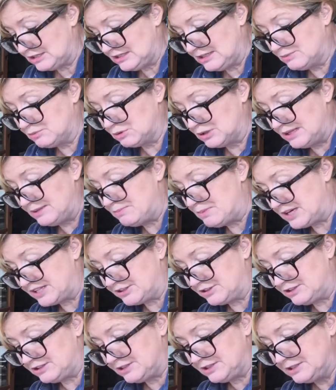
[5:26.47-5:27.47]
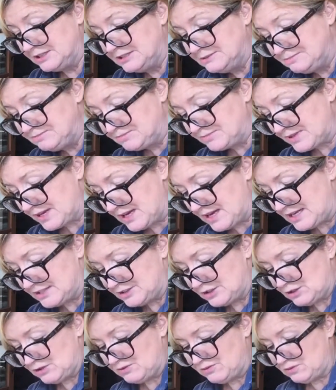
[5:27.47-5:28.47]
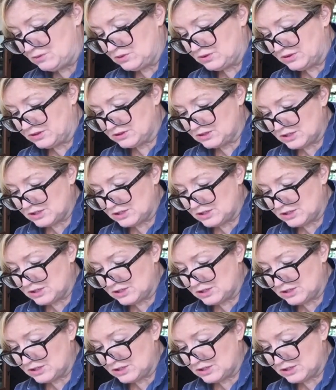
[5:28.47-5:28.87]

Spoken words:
liberally buttered, and so forth.